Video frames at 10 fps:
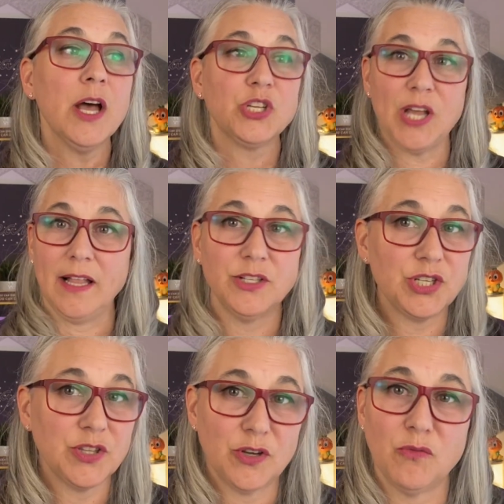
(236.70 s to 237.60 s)

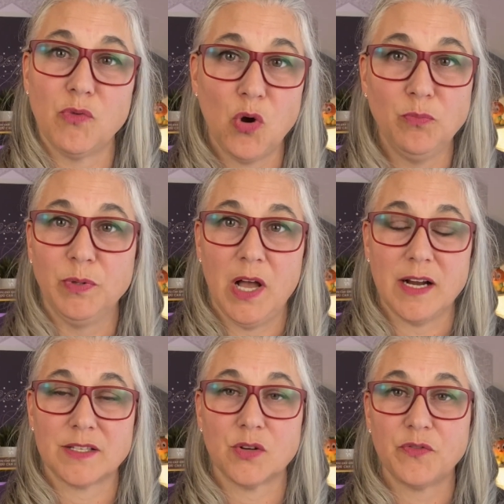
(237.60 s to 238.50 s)
challenging their
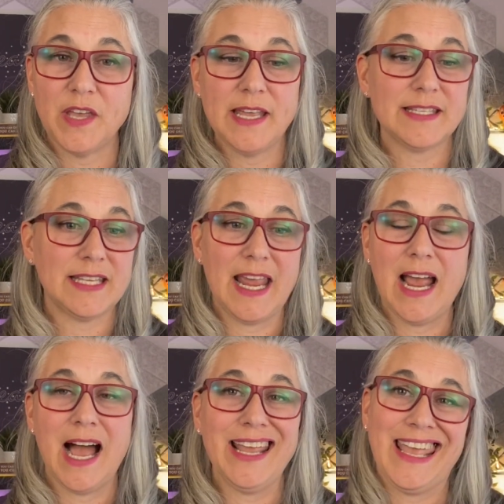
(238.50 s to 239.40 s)
roadblocks. So if they say,
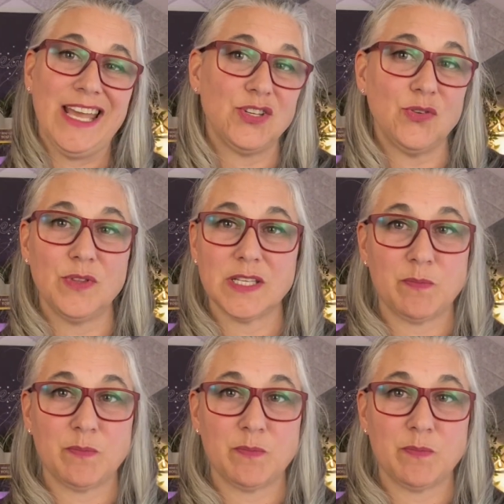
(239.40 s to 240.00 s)
I can't do this